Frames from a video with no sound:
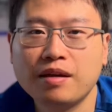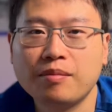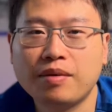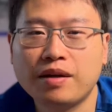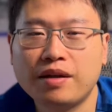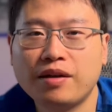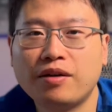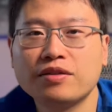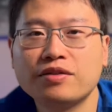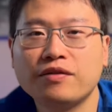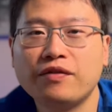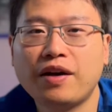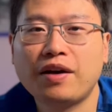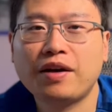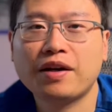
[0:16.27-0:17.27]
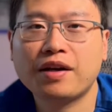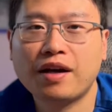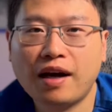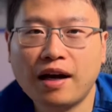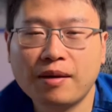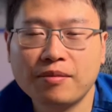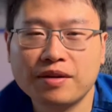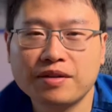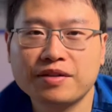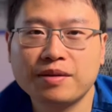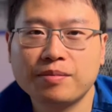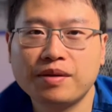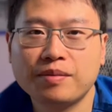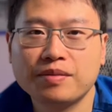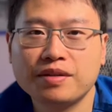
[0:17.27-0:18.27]
but they're also very common
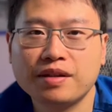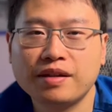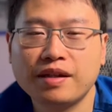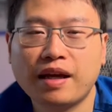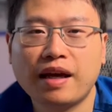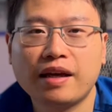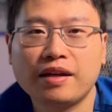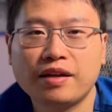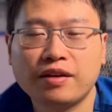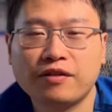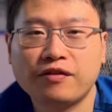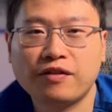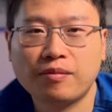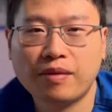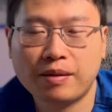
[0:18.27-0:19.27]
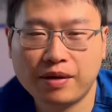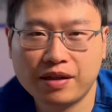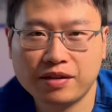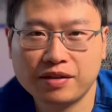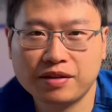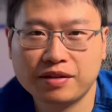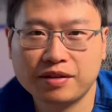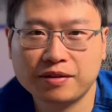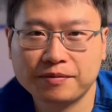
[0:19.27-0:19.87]
symptoms that I hear from my patients.